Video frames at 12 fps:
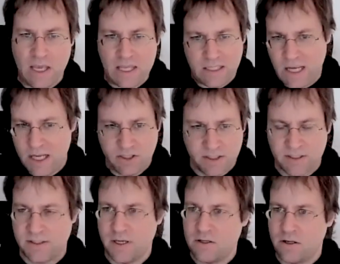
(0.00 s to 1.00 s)
DH is
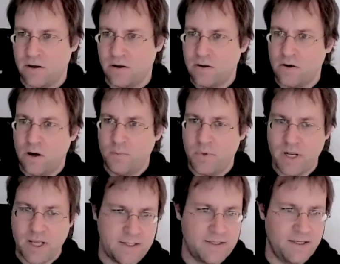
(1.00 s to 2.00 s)
such a
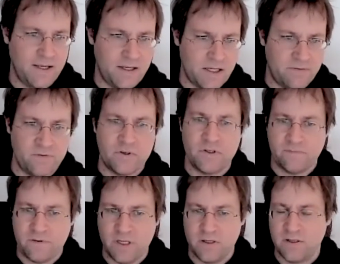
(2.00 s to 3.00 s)
complex and diverse
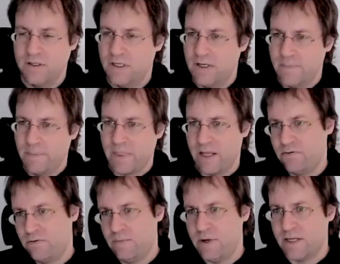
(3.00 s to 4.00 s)
field that it
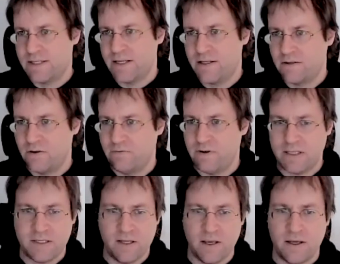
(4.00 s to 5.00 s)
really makes sense to
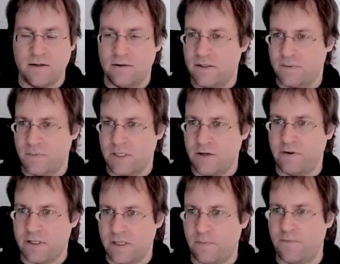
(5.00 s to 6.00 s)
investigate
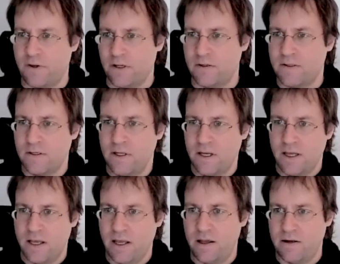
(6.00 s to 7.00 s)
specific subfields.
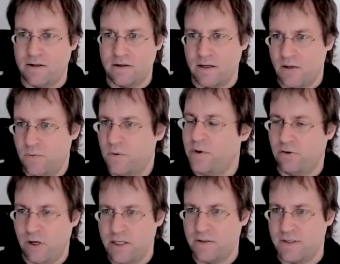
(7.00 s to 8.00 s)
And it would be
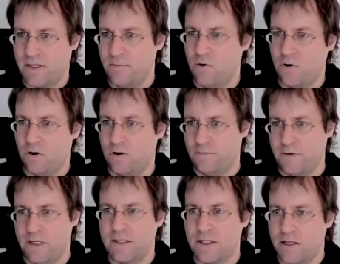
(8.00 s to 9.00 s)
great to see more of
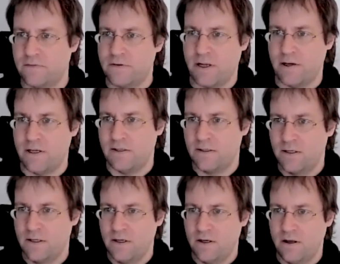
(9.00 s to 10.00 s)
these kinds of studies
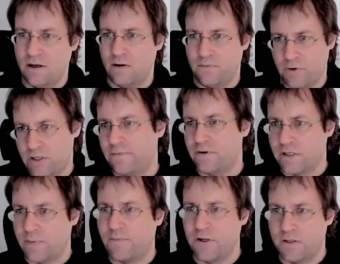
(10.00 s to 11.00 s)
for different
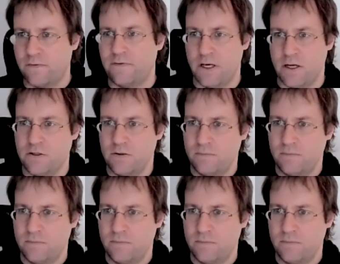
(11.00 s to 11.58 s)
subfields of DH.